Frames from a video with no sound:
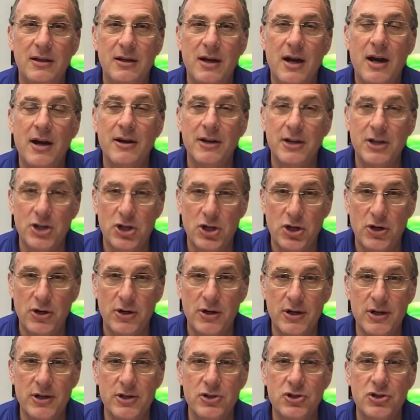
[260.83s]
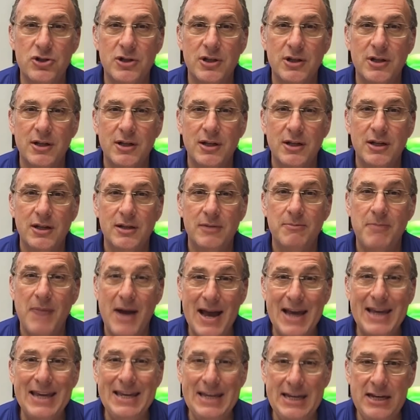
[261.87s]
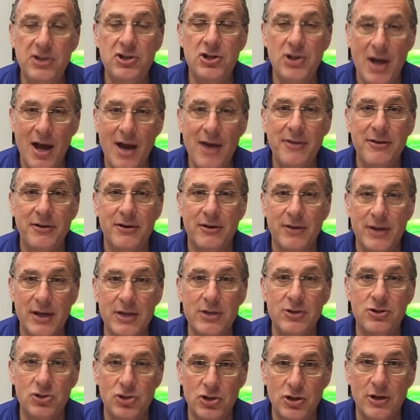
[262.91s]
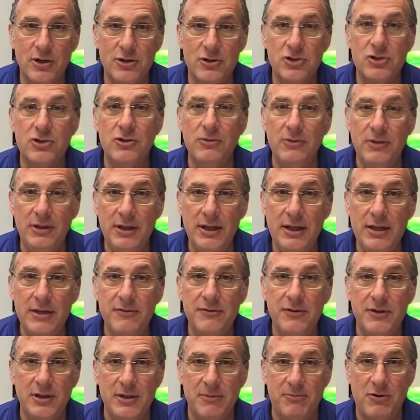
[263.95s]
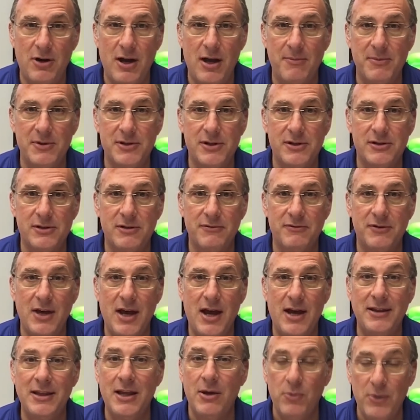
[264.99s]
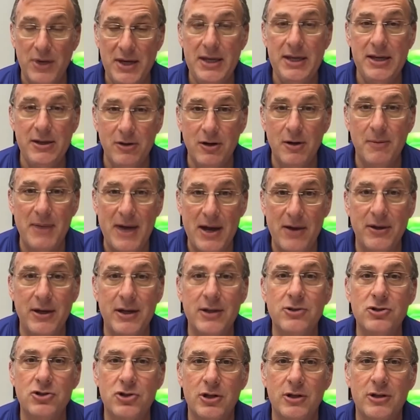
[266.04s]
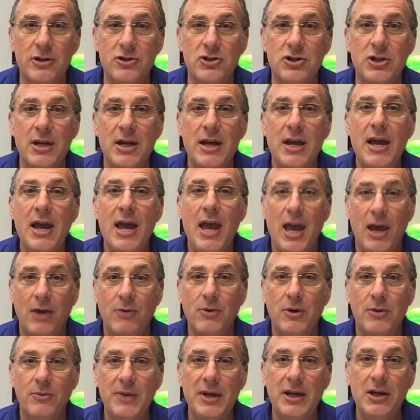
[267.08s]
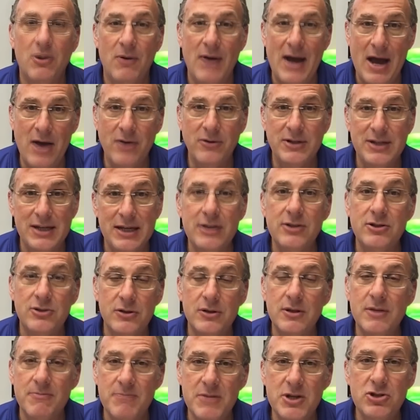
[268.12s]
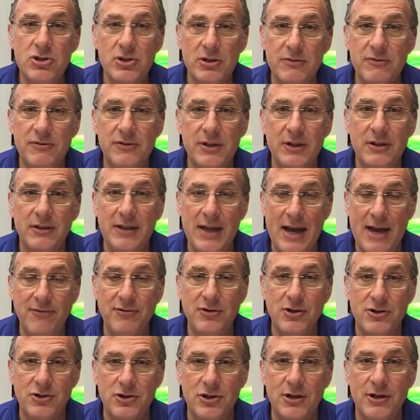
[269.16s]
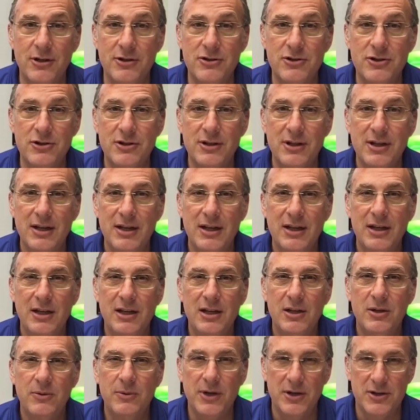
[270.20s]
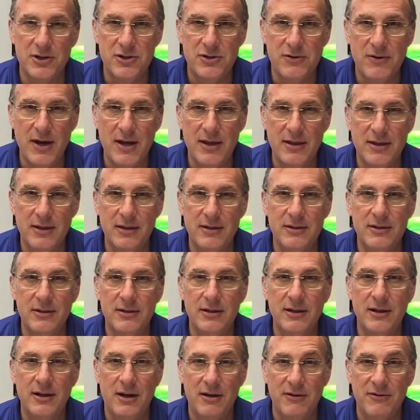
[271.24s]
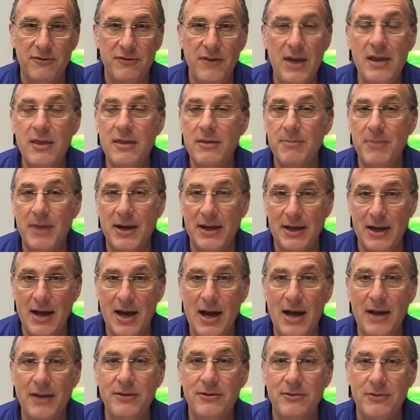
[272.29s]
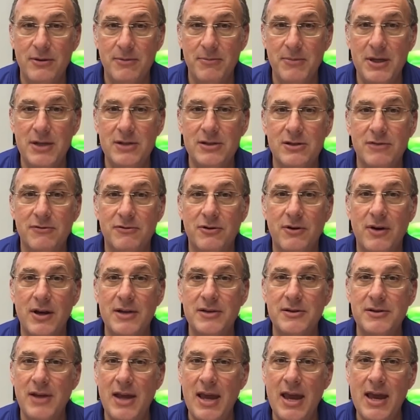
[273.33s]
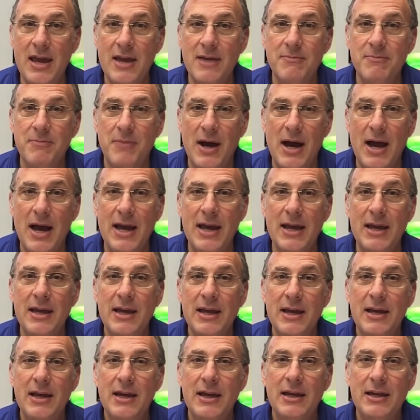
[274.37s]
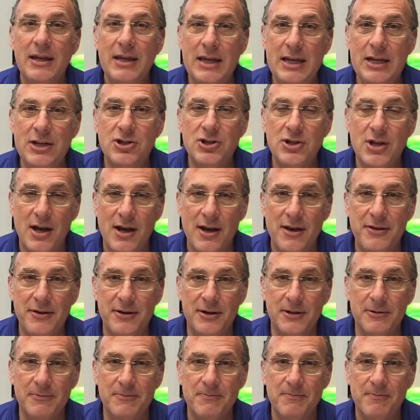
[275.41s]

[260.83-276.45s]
are encouraged by each other in church to live in the promises of God that we hear about in church. And when we go out into the mission field after church, we are strengthened in our faith by God through the means of grace and by each other